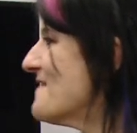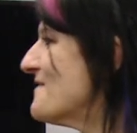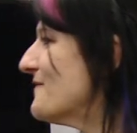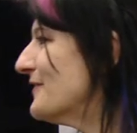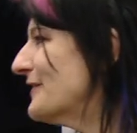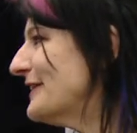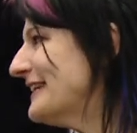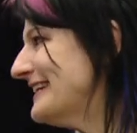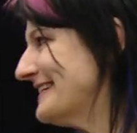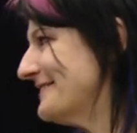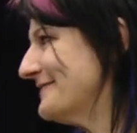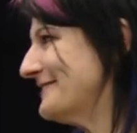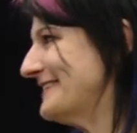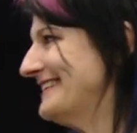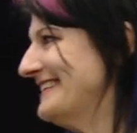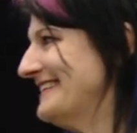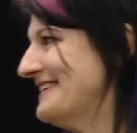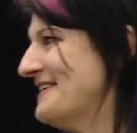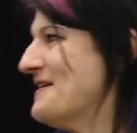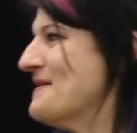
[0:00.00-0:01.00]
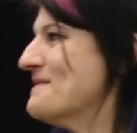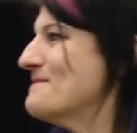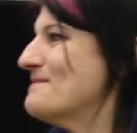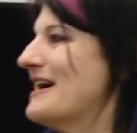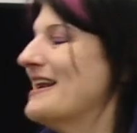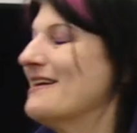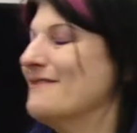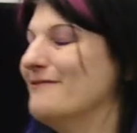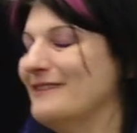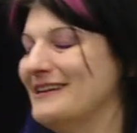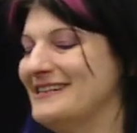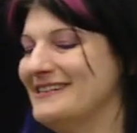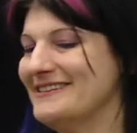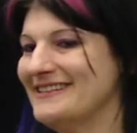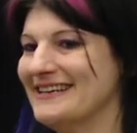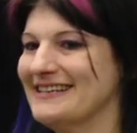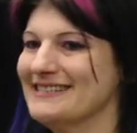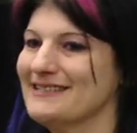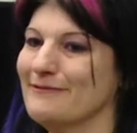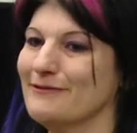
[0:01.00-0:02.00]
very different but if we do
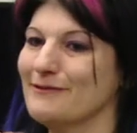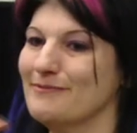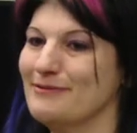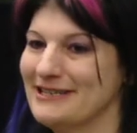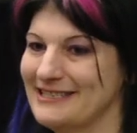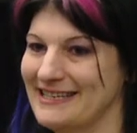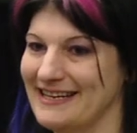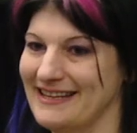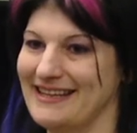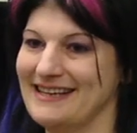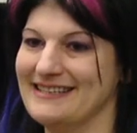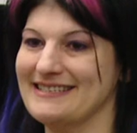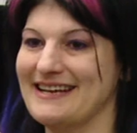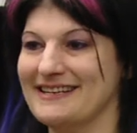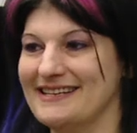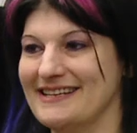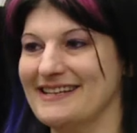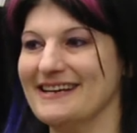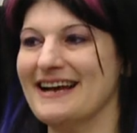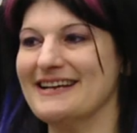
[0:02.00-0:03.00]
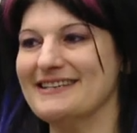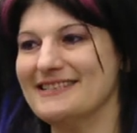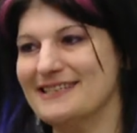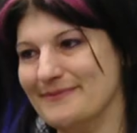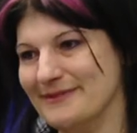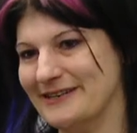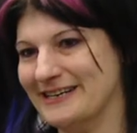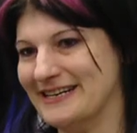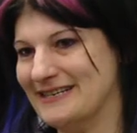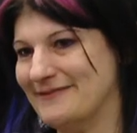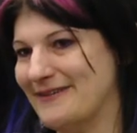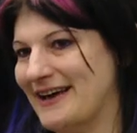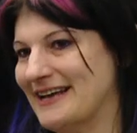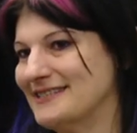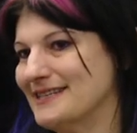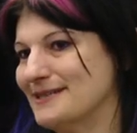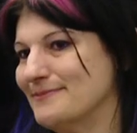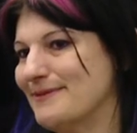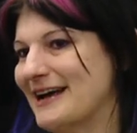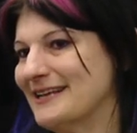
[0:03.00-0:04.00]
this, if we're pushing things out to the customer as
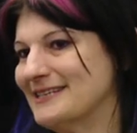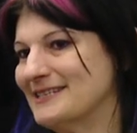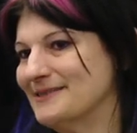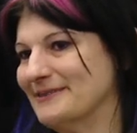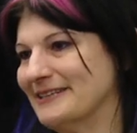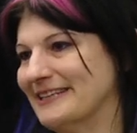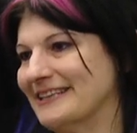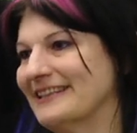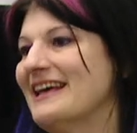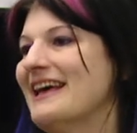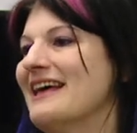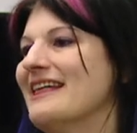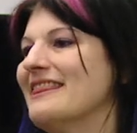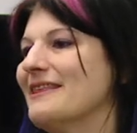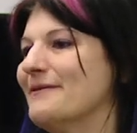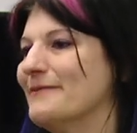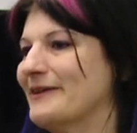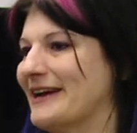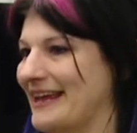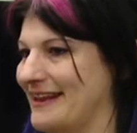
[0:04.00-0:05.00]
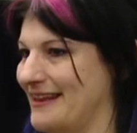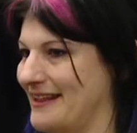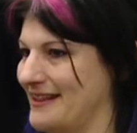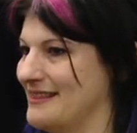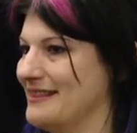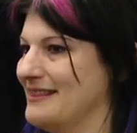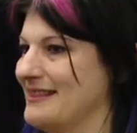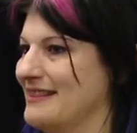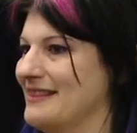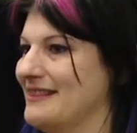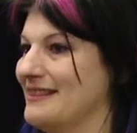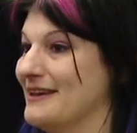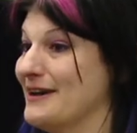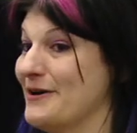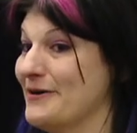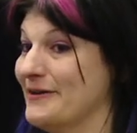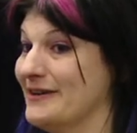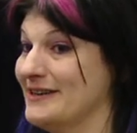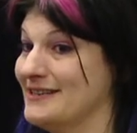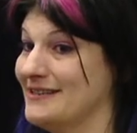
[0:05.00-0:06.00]
fast as possible, then we're getting the
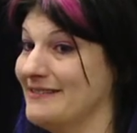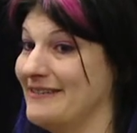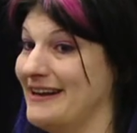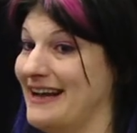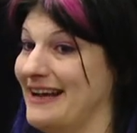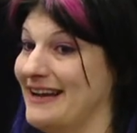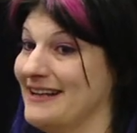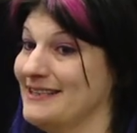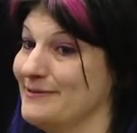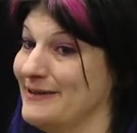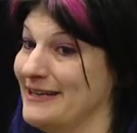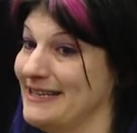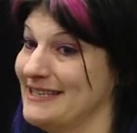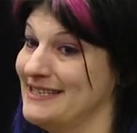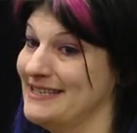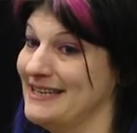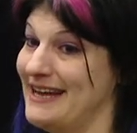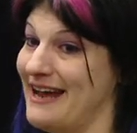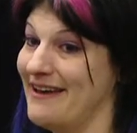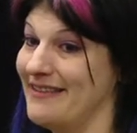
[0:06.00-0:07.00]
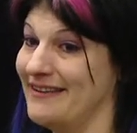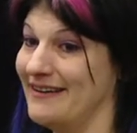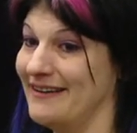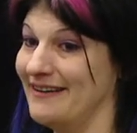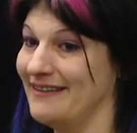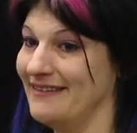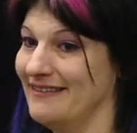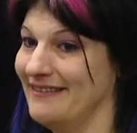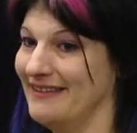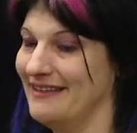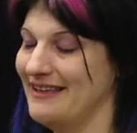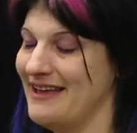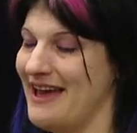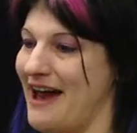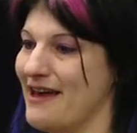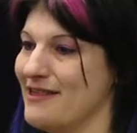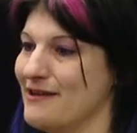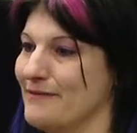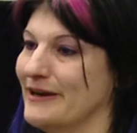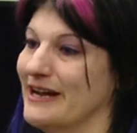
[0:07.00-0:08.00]
code into their hands. We can see how they're,
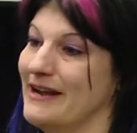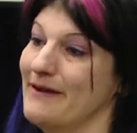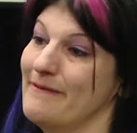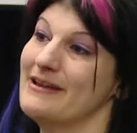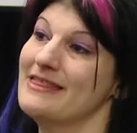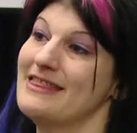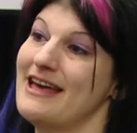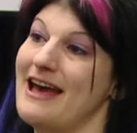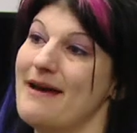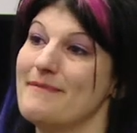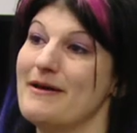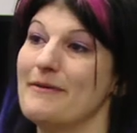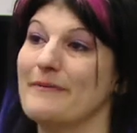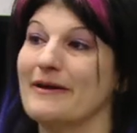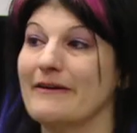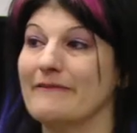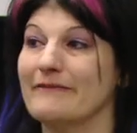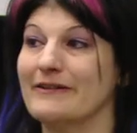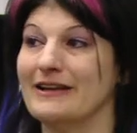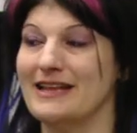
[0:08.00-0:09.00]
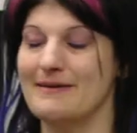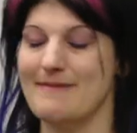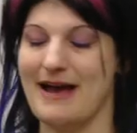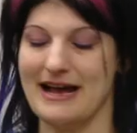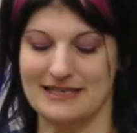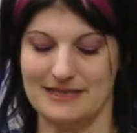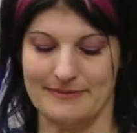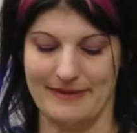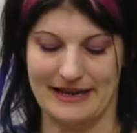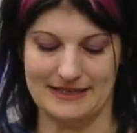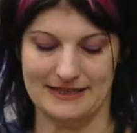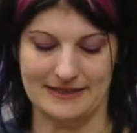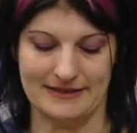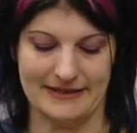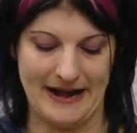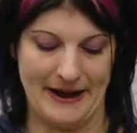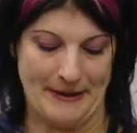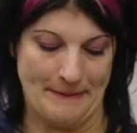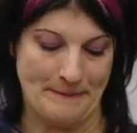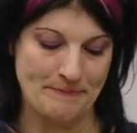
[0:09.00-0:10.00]
how they're working with them, and we can really maximize
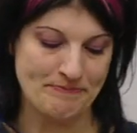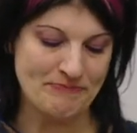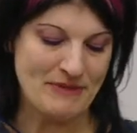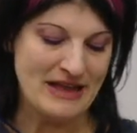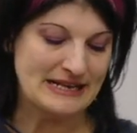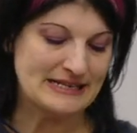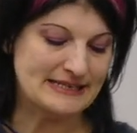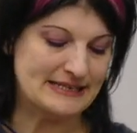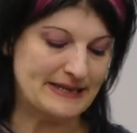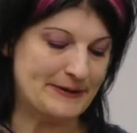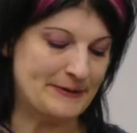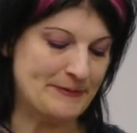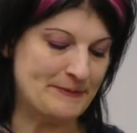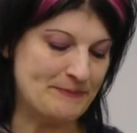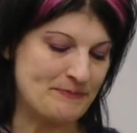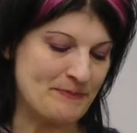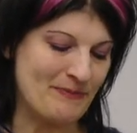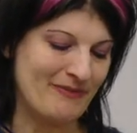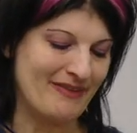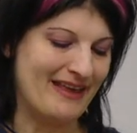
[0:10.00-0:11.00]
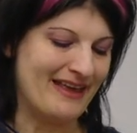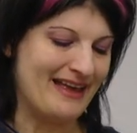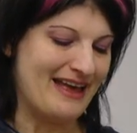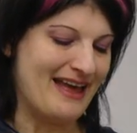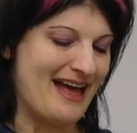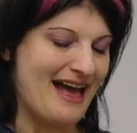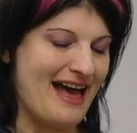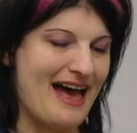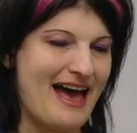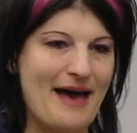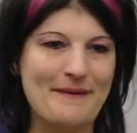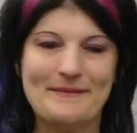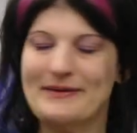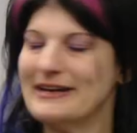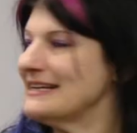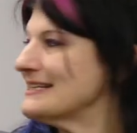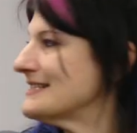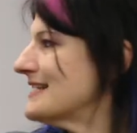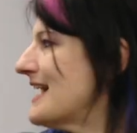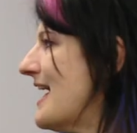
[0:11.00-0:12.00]
learning. So I'm
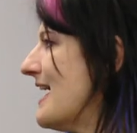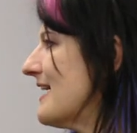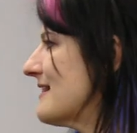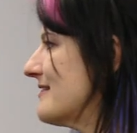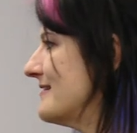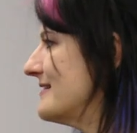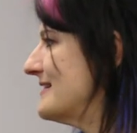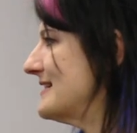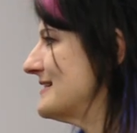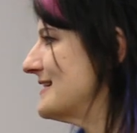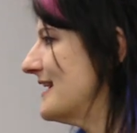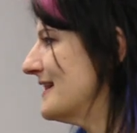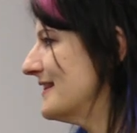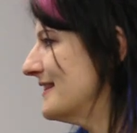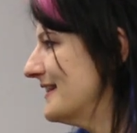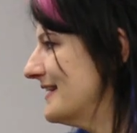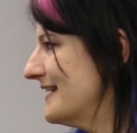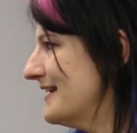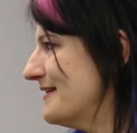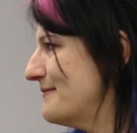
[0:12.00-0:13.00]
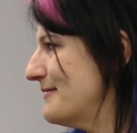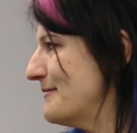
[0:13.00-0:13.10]
going to talk through this a little